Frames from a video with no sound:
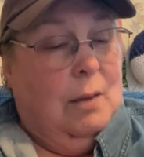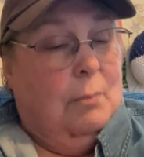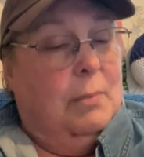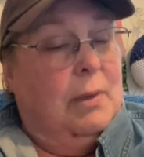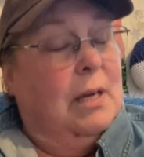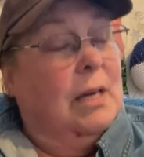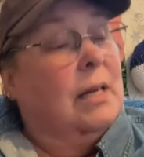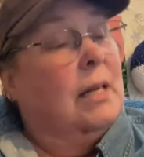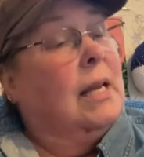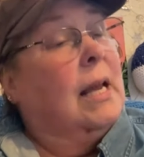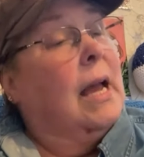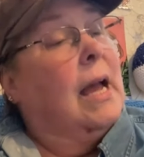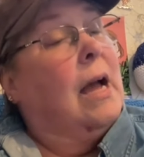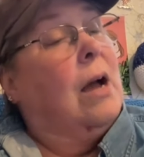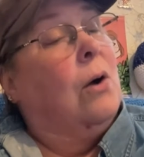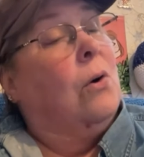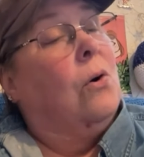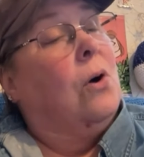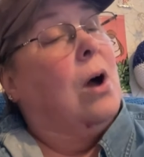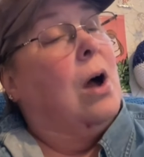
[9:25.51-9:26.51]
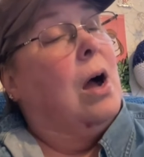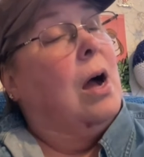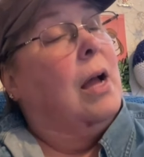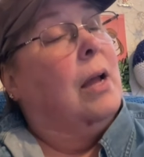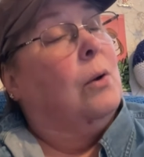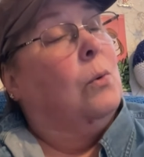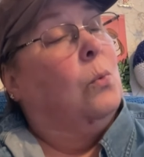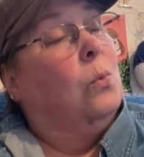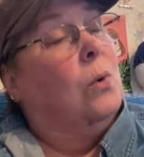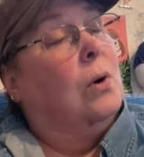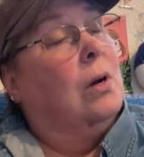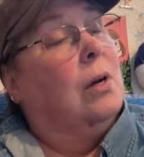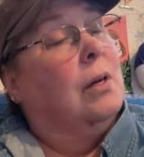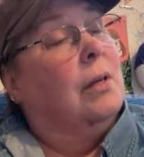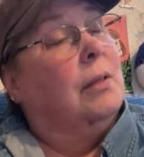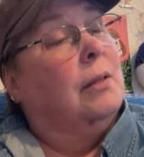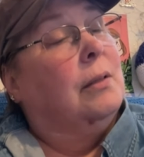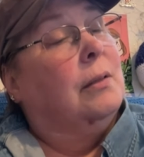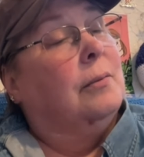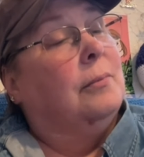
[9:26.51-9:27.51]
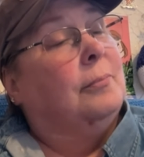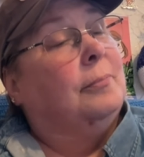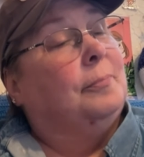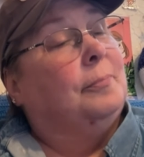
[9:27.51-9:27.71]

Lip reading: But anyhow, I won.